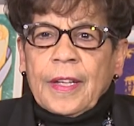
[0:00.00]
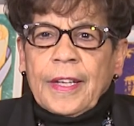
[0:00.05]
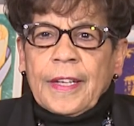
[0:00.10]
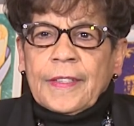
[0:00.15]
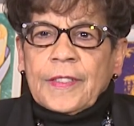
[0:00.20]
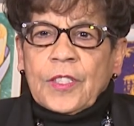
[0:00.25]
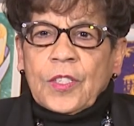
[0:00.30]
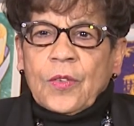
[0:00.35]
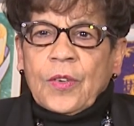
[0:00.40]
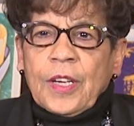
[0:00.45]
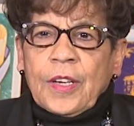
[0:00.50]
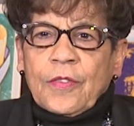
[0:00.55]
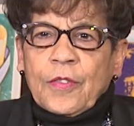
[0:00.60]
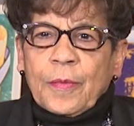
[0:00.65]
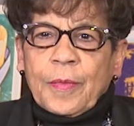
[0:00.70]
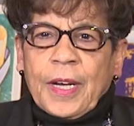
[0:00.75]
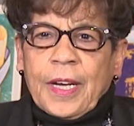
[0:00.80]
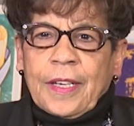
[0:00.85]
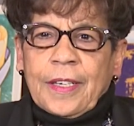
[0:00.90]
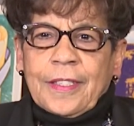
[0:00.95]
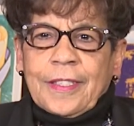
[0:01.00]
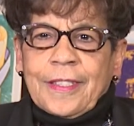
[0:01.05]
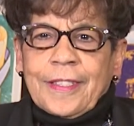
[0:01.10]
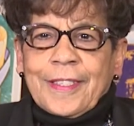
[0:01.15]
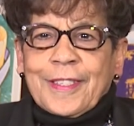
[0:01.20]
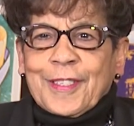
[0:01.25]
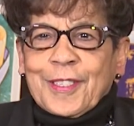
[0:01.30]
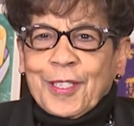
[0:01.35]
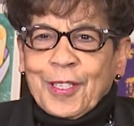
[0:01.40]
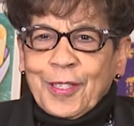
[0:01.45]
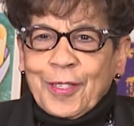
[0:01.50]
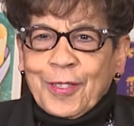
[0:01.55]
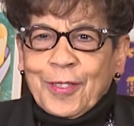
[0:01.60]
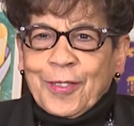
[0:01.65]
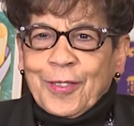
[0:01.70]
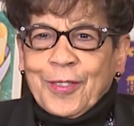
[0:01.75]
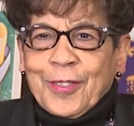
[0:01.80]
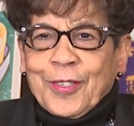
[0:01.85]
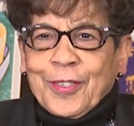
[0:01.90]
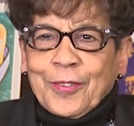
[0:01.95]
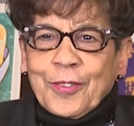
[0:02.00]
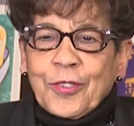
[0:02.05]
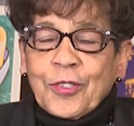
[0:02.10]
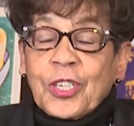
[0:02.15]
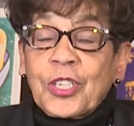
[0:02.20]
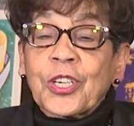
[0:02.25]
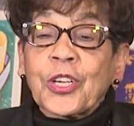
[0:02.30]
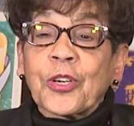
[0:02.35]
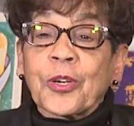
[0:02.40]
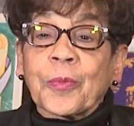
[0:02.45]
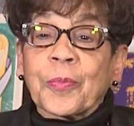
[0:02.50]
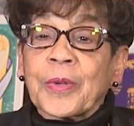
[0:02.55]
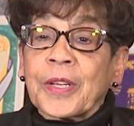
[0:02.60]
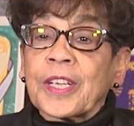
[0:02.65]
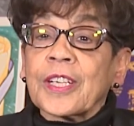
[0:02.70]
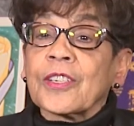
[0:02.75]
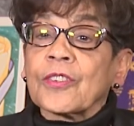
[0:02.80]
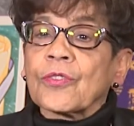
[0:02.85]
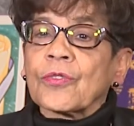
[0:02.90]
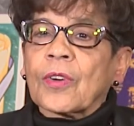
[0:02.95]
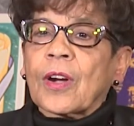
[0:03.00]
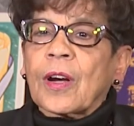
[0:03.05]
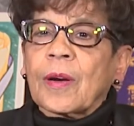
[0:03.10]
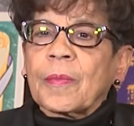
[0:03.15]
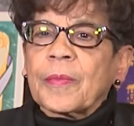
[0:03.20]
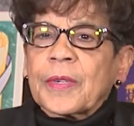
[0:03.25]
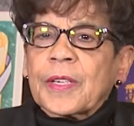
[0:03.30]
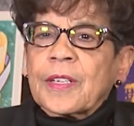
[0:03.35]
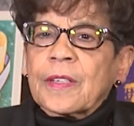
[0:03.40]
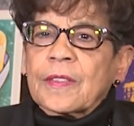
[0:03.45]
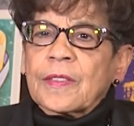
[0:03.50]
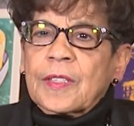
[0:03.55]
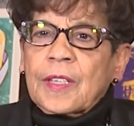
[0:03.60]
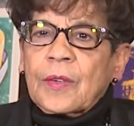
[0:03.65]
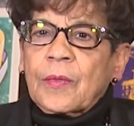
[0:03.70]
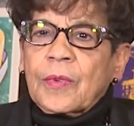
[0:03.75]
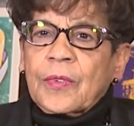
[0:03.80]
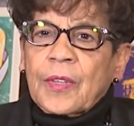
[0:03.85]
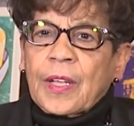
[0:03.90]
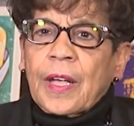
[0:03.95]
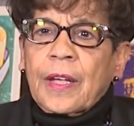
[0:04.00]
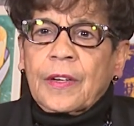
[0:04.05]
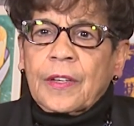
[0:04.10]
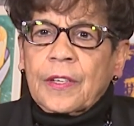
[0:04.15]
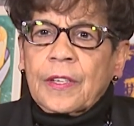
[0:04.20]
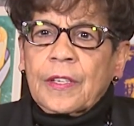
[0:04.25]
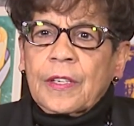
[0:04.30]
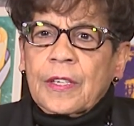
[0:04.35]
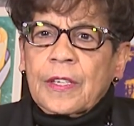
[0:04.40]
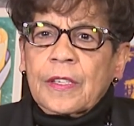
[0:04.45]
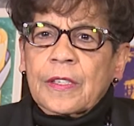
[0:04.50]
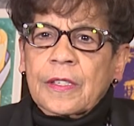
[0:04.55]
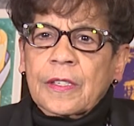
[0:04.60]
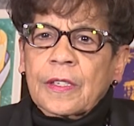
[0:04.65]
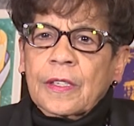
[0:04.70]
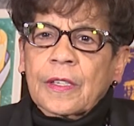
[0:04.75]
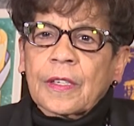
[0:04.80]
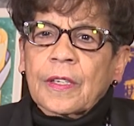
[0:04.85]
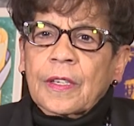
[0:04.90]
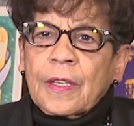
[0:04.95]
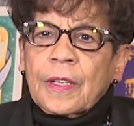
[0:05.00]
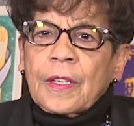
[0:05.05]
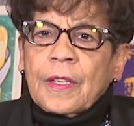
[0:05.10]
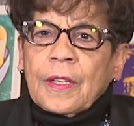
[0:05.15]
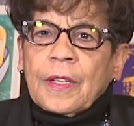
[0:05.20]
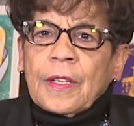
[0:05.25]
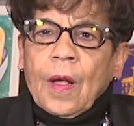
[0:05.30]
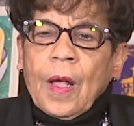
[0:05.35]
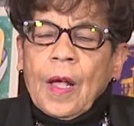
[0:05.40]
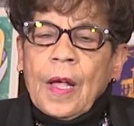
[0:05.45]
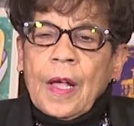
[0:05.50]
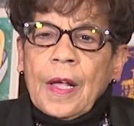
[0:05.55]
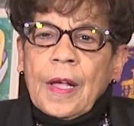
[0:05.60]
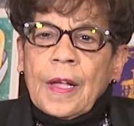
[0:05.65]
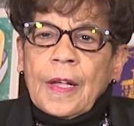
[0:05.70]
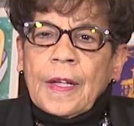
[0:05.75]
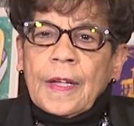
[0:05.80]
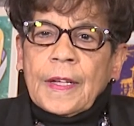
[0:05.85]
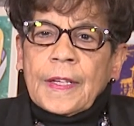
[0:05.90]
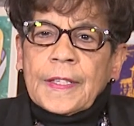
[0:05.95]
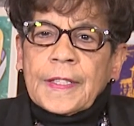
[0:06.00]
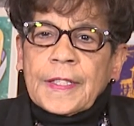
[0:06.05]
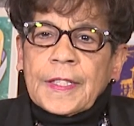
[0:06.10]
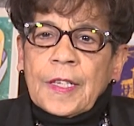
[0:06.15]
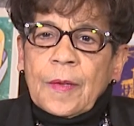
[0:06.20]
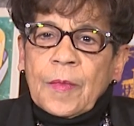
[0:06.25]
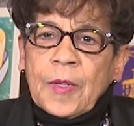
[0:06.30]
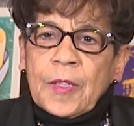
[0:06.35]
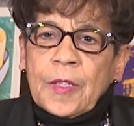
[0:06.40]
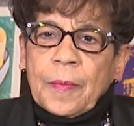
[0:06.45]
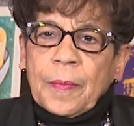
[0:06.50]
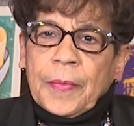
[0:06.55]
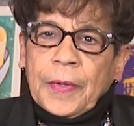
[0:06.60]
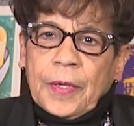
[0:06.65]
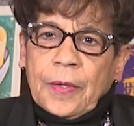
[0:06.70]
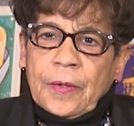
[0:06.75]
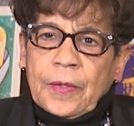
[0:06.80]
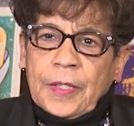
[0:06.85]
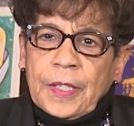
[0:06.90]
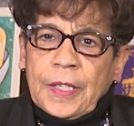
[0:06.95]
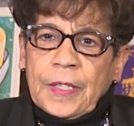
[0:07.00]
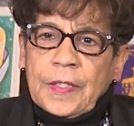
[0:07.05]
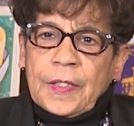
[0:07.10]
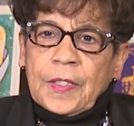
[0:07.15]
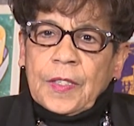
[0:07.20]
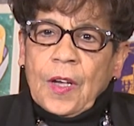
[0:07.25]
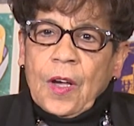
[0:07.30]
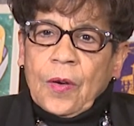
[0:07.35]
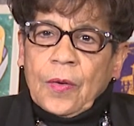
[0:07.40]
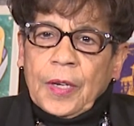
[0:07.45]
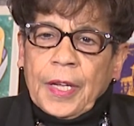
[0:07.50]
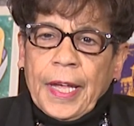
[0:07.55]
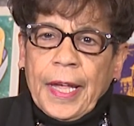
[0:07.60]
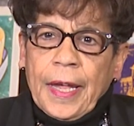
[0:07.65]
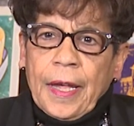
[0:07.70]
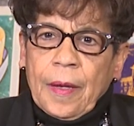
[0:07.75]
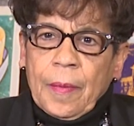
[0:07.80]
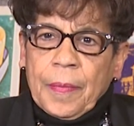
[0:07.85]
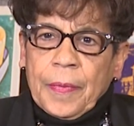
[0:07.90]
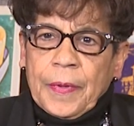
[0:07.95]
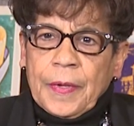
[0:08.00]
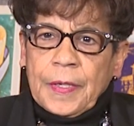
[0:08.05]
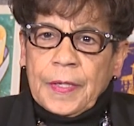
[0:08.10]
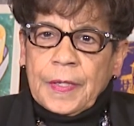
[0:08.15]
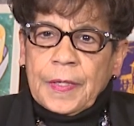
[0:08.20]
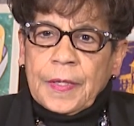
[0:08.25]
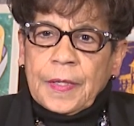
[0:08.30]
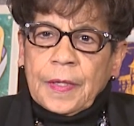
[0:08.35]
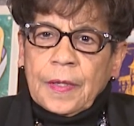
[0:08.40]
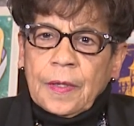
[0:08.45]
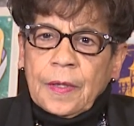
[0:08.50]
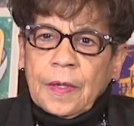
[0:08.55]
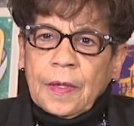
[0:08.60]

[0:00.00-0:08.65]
and so everybody just, you know, you could hear a pin drop because they were that good. Some of the buildings on campus